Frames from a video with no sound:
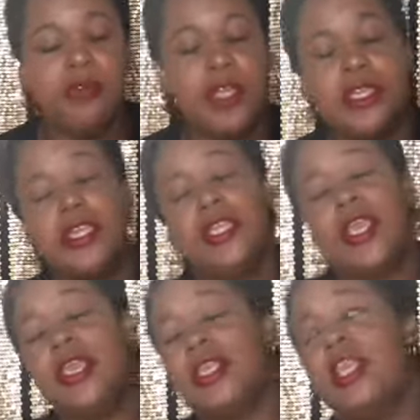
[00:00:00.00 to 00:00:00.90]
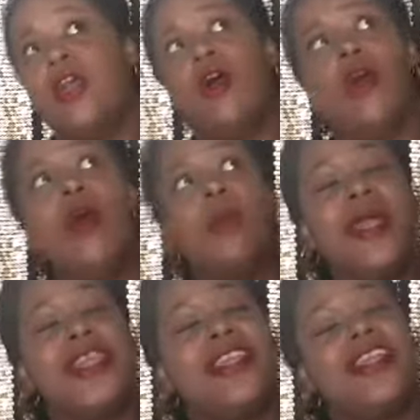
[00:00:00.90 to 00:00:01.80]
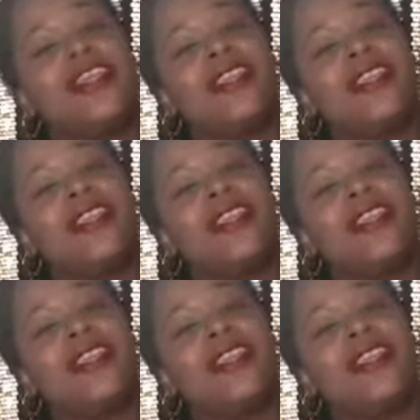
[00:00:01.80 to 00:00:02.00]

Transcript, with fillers: pregnant and getting it all back again.